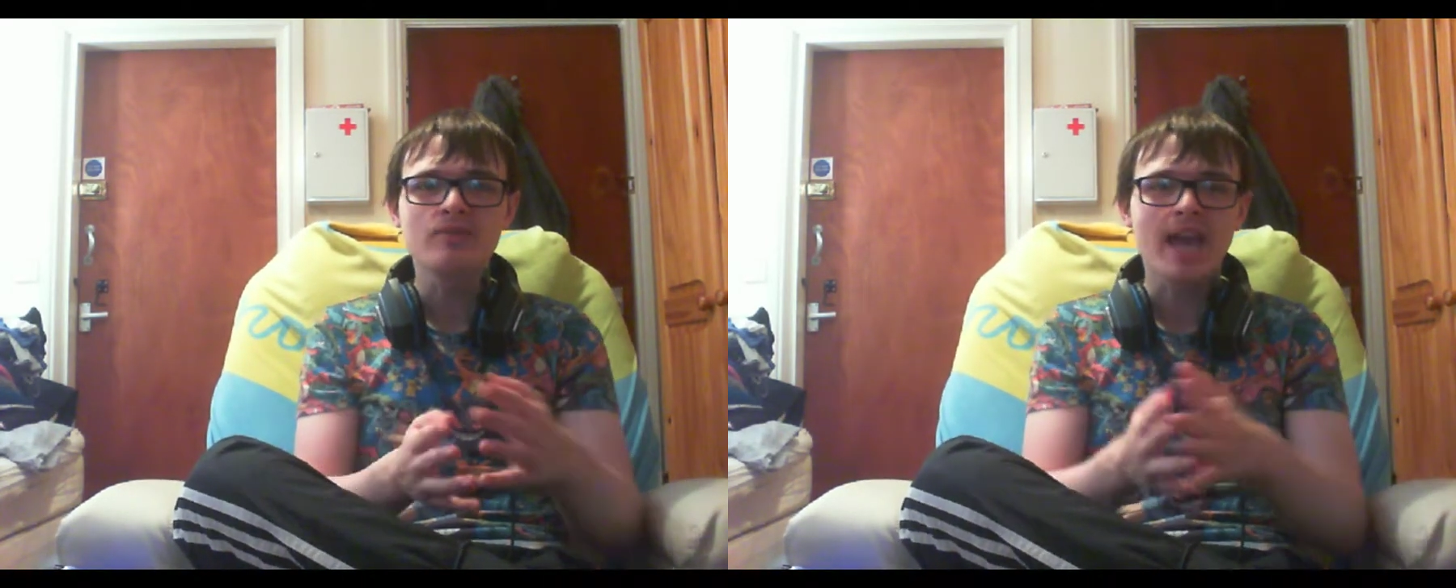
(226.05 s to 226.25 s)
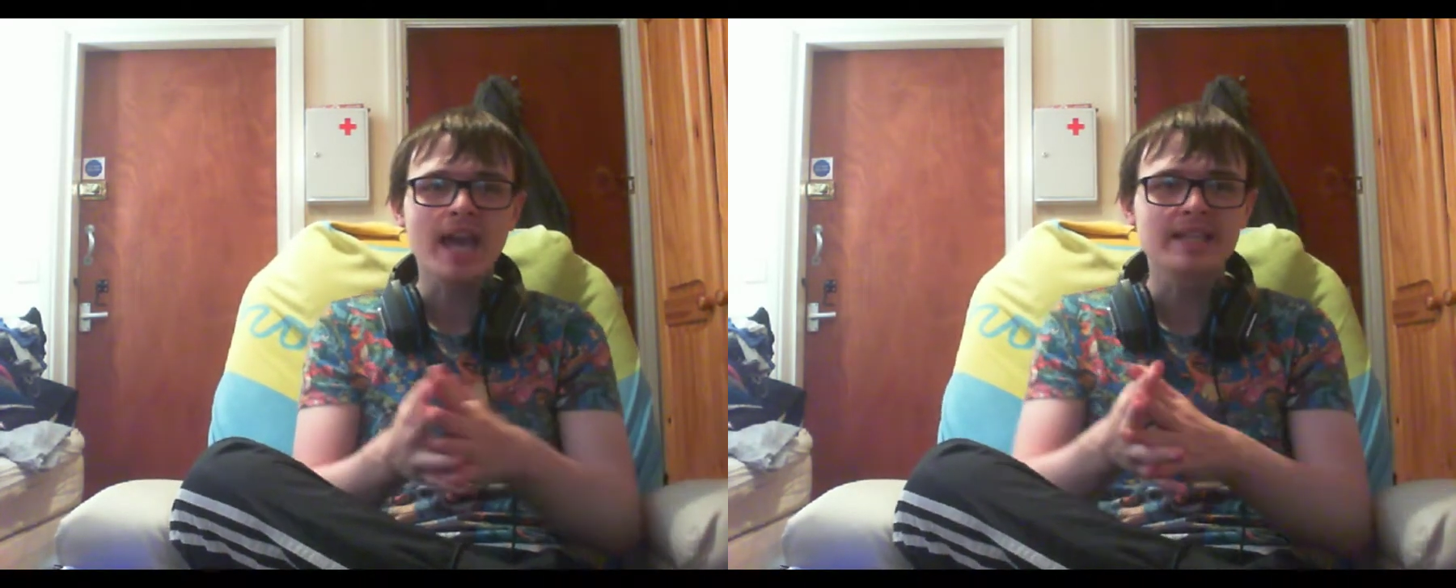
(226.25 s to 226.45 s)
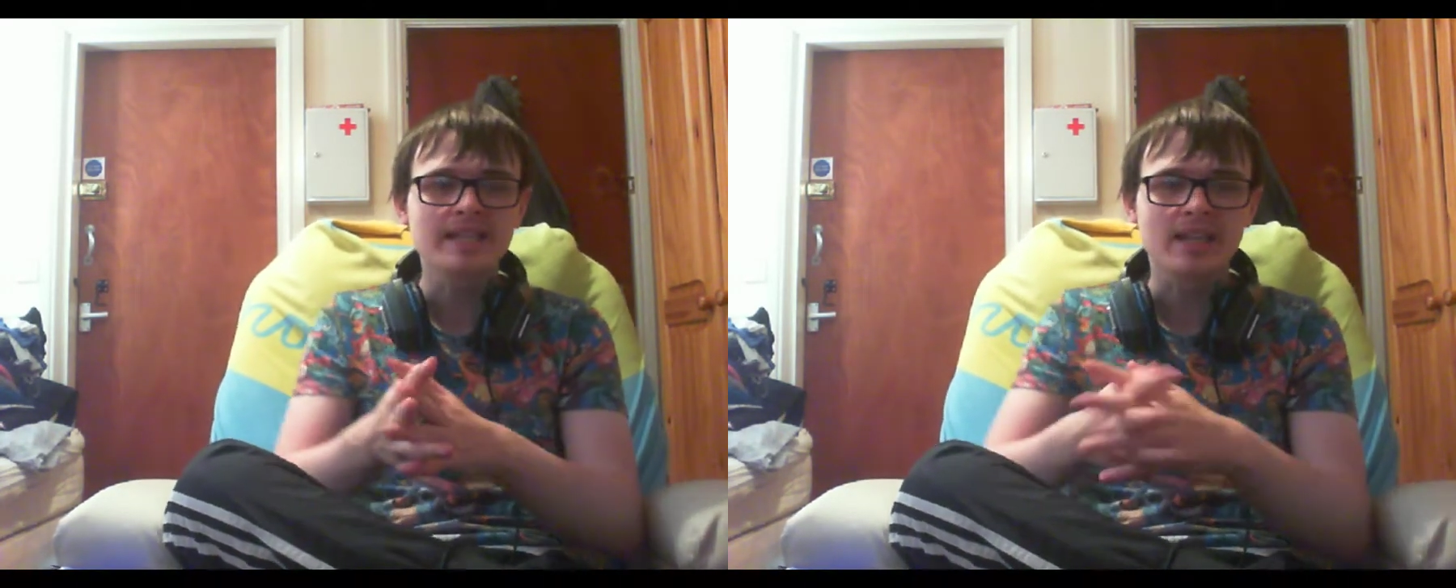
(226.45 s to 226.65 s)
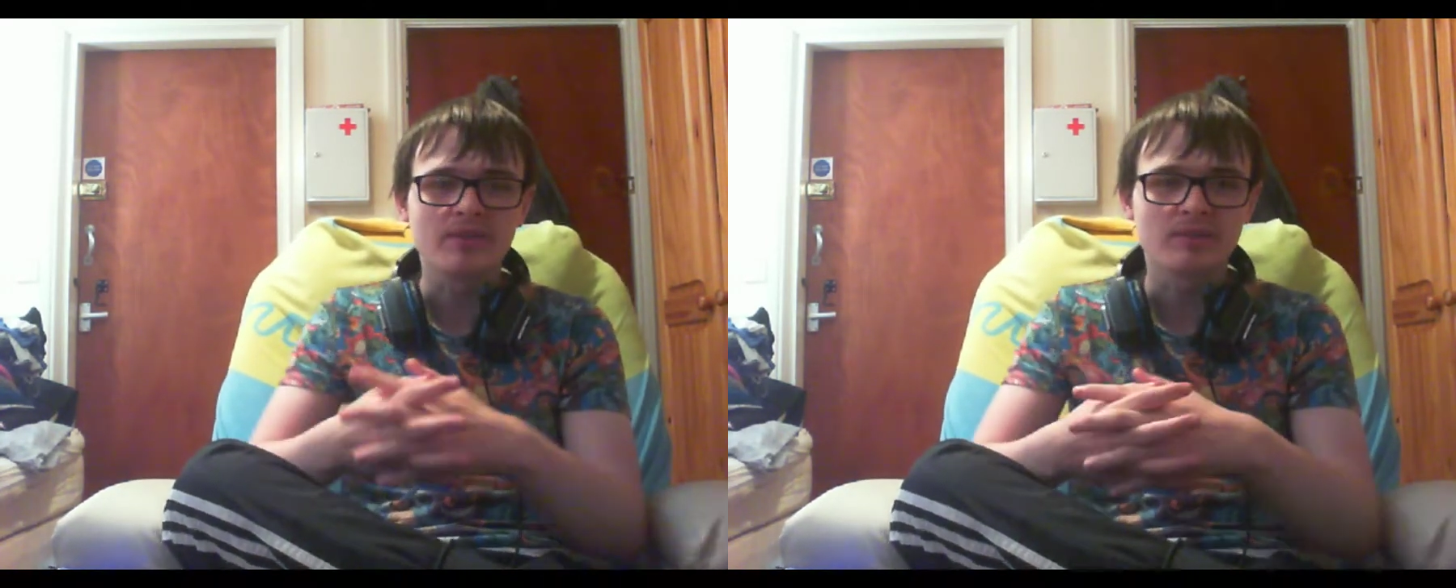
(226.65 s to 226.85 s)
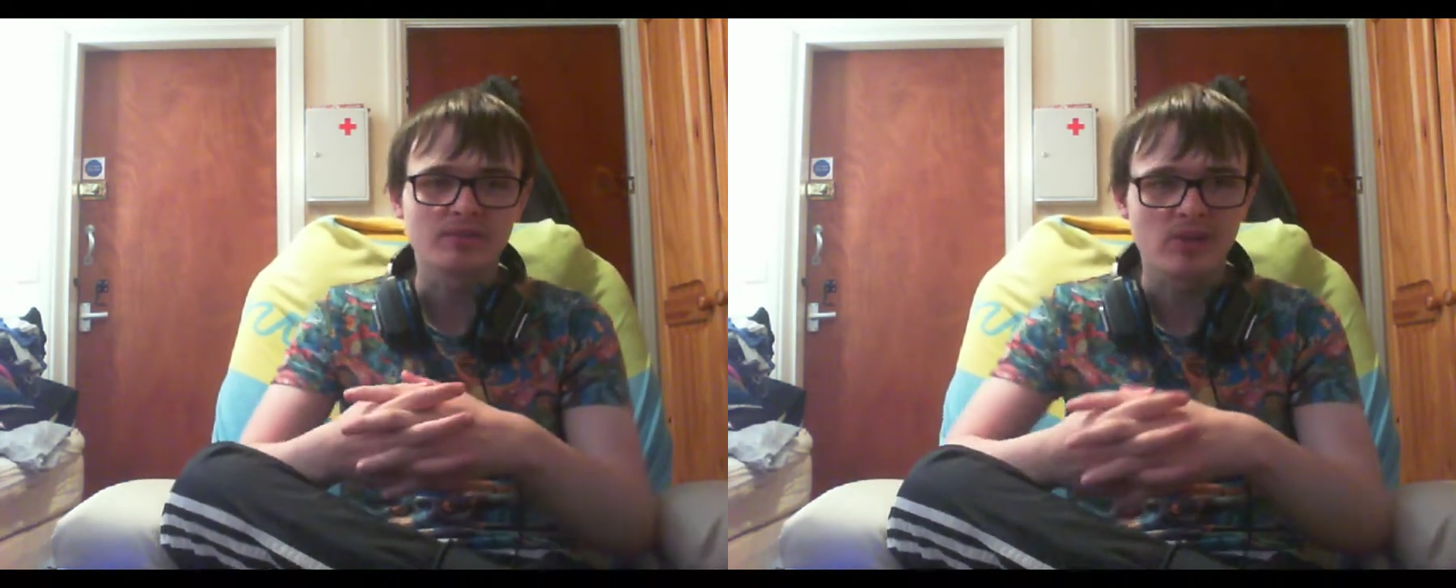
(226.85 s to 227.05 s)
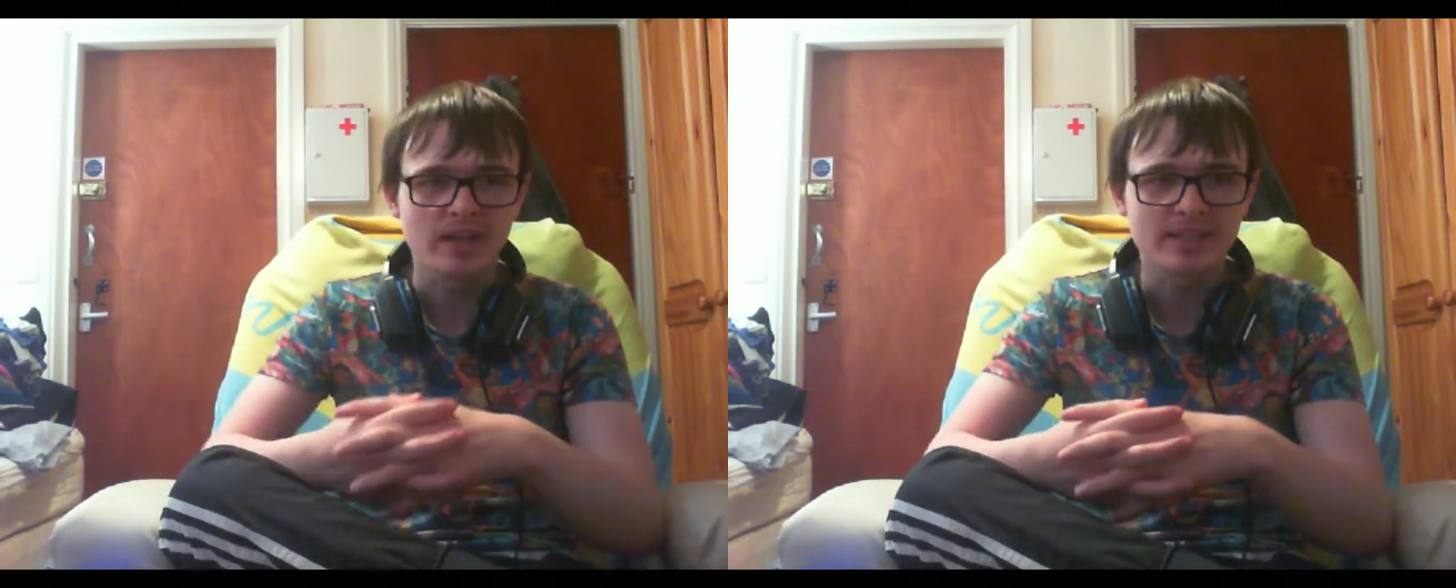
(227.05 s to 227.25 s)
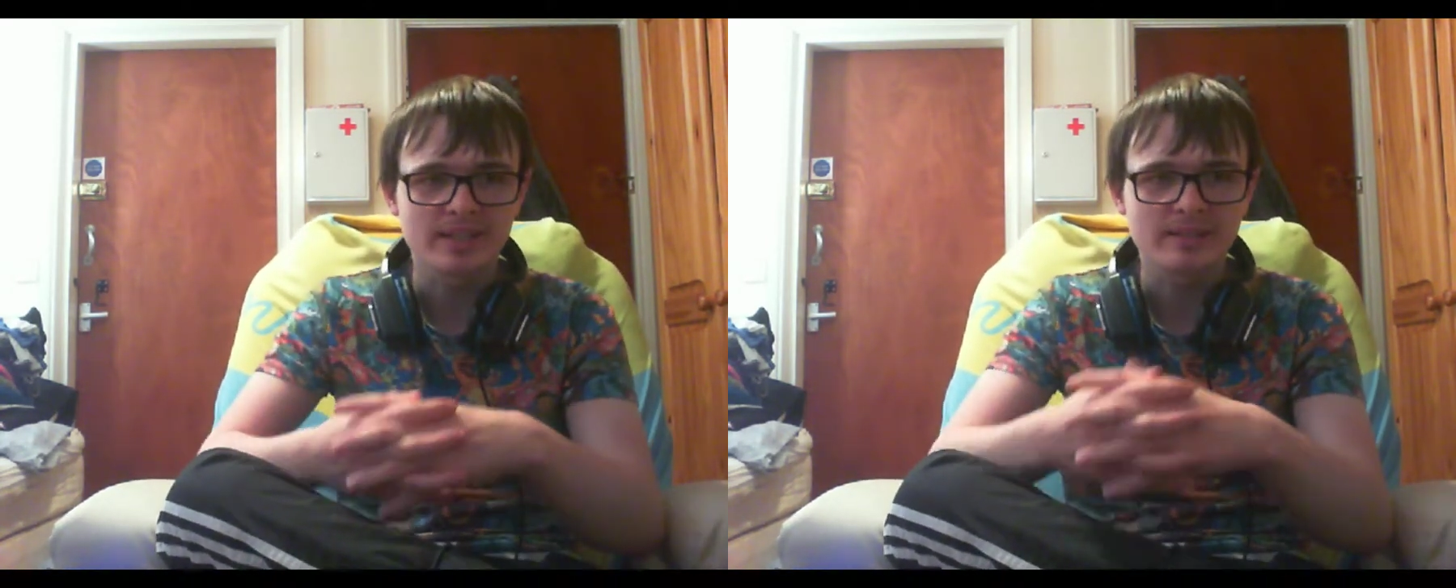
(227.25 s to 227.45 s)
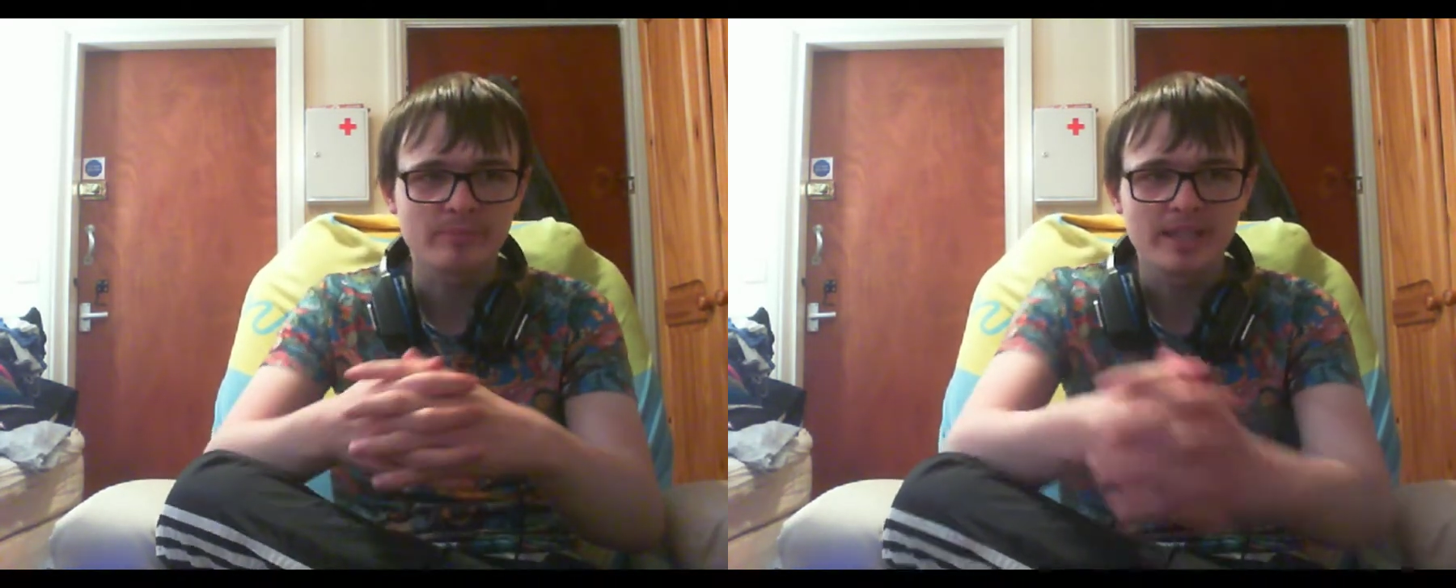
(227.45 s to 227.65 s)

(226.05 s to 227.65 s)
UK together for as long as it's been